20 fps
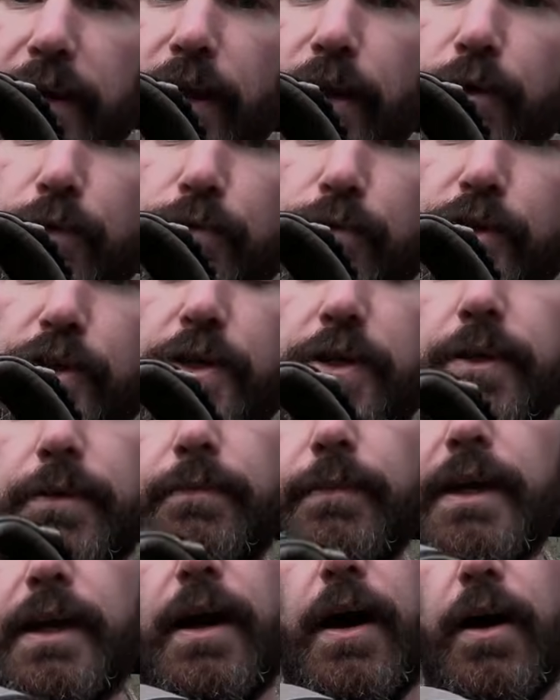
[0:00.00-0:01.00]
loose
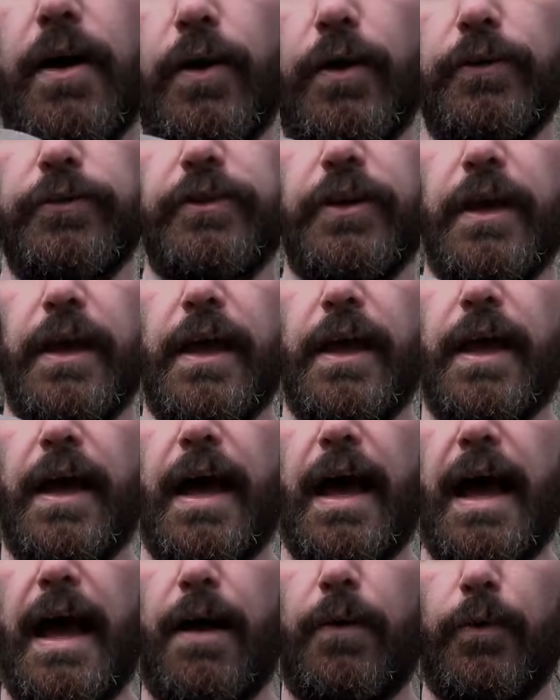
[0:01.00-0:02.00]
because
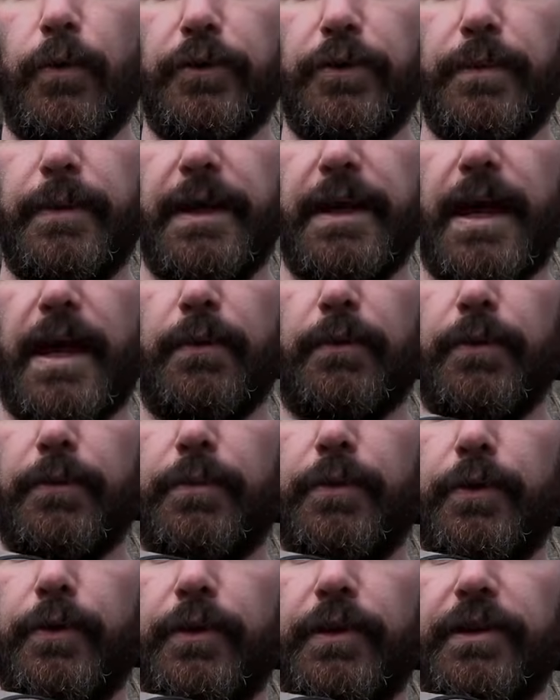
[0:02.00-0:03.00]
I want to be able to
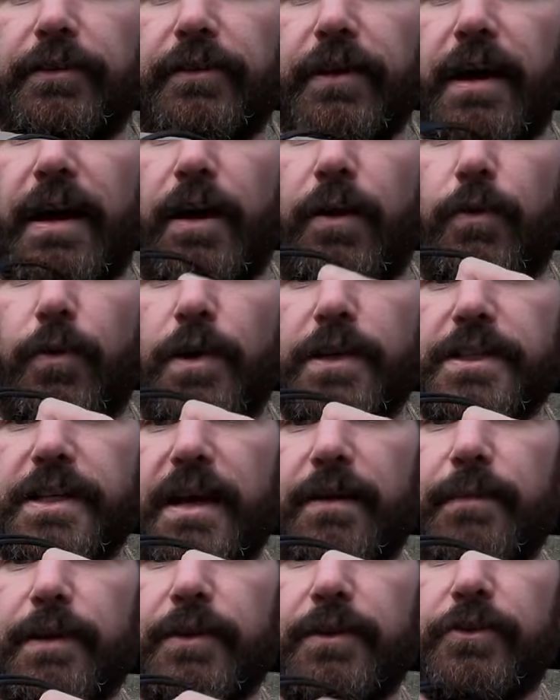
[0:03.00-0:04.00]
pull this out once
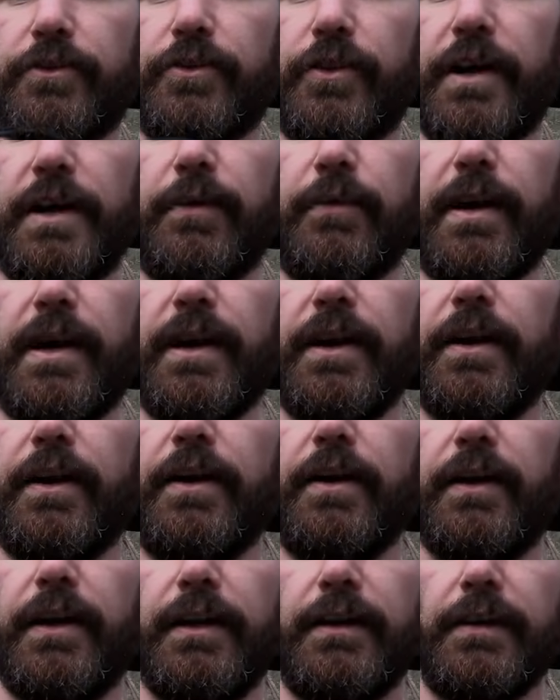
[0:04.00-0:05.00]
I'm in the tree ready to
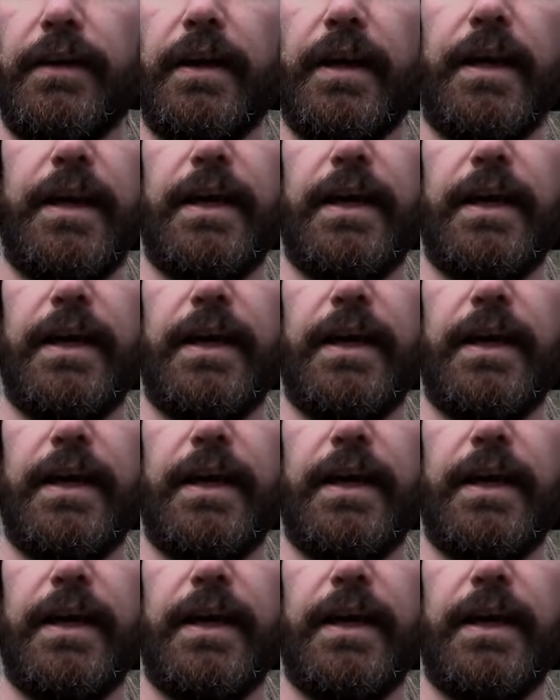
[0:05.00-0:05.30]
hunt.